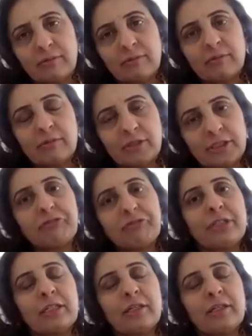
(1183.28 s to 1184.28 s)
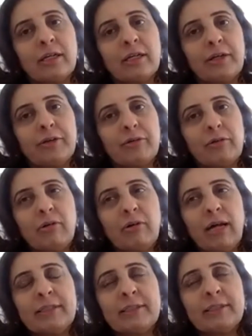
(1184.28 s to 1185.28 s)
Definitely,
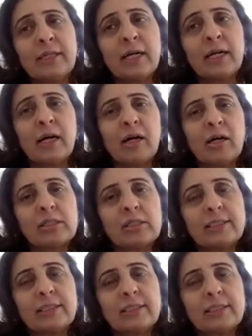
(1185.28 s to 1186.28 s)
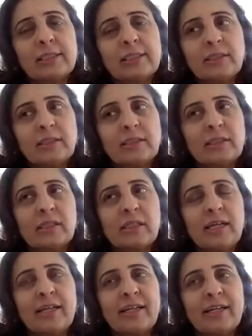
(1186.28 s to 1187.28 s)
and since
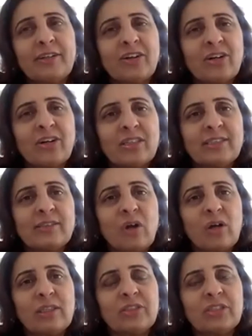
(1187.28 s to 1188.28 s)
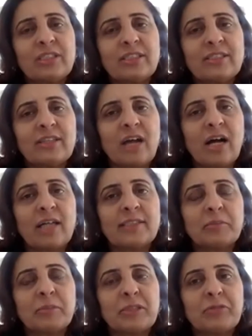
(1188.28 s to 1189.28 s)
like it hurts not just us,
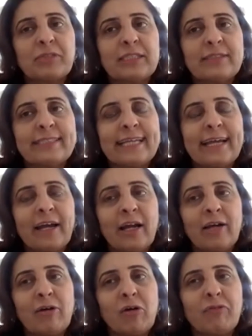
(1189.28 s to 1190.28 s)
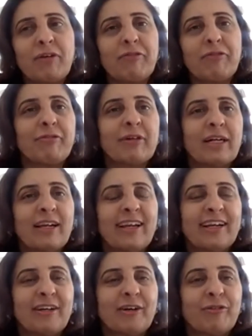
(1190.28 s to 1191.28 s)
but we are scared of
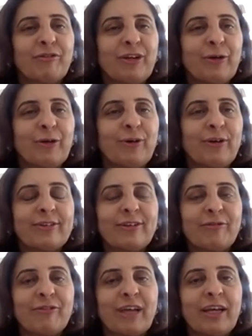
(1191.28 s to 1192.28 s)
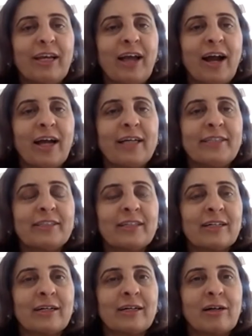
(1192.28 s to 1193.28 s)
like we don't, the very idea
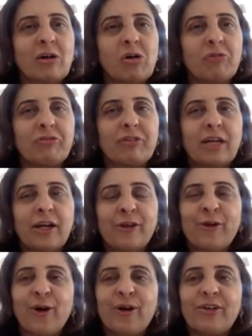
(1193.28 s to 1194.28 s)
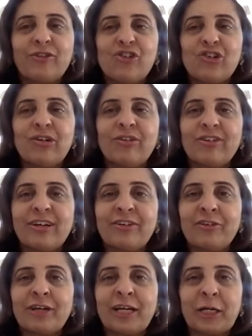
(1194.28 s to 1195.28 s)
of your children
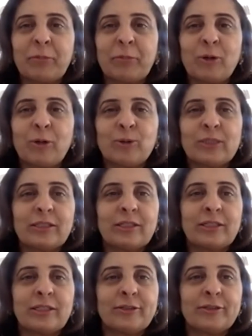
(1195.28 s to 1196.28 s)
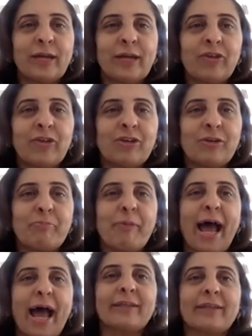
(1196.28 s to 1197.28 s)
reading about it, your aged
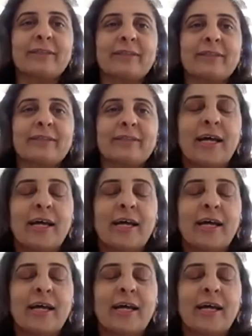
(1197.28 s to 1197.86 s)
parents